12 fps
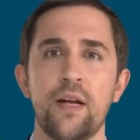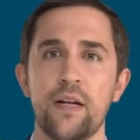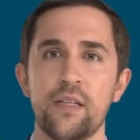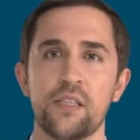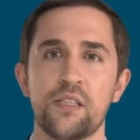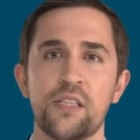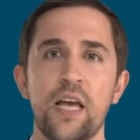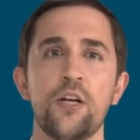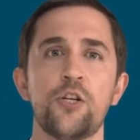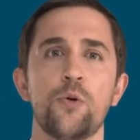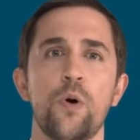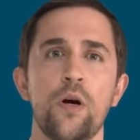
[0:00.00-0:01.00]
that it is a
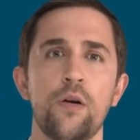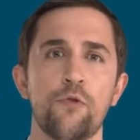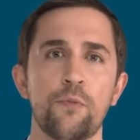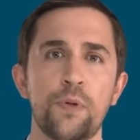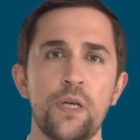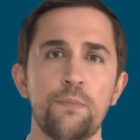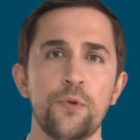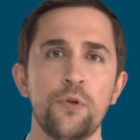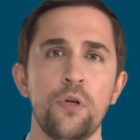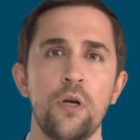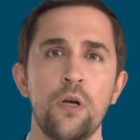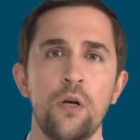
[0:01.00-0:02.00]
sanctuary for
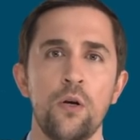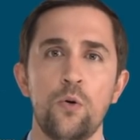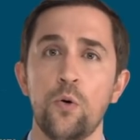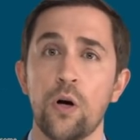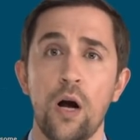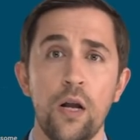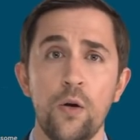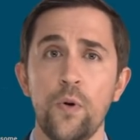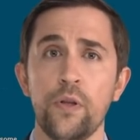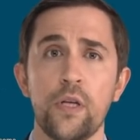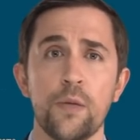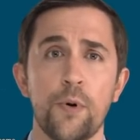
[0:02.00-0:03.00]
people who are
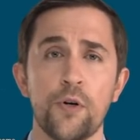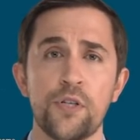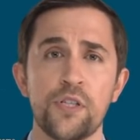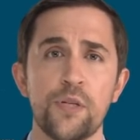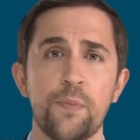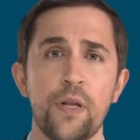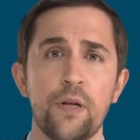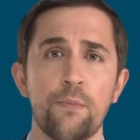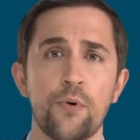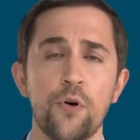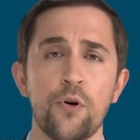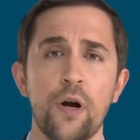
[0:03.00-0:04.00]
unwilling to participate in
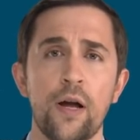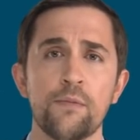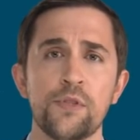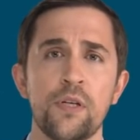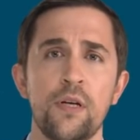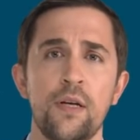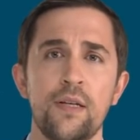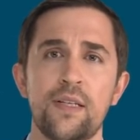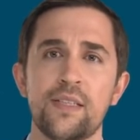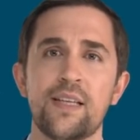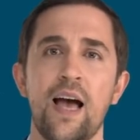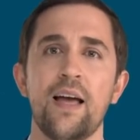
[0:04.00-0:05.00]
programs
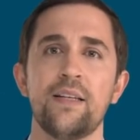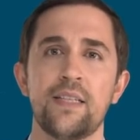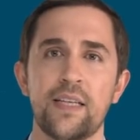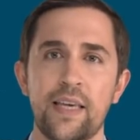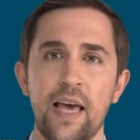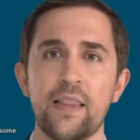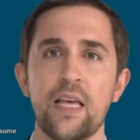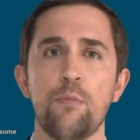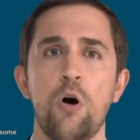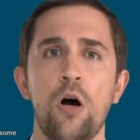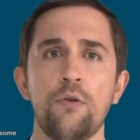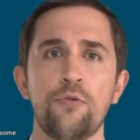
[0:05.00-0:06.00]
designed to get them
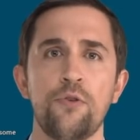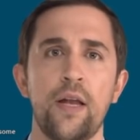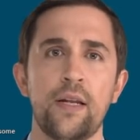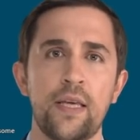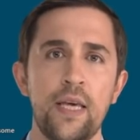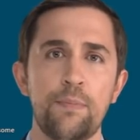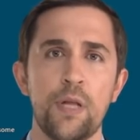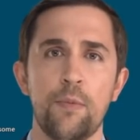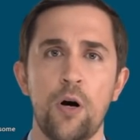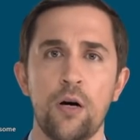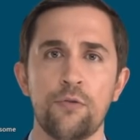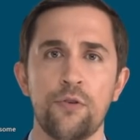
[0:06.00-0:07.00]
off and keep them
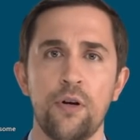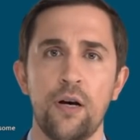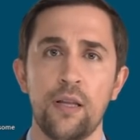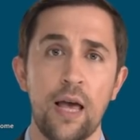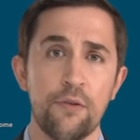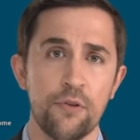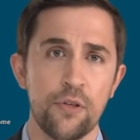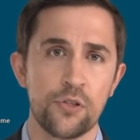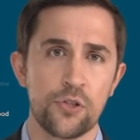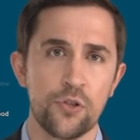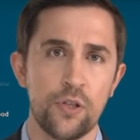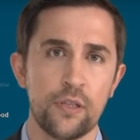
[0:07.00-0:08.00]
off a life in the
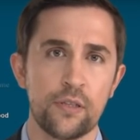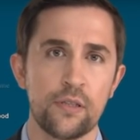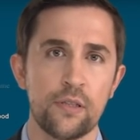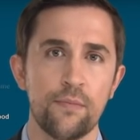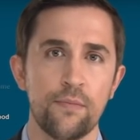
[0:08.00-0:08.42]
streets.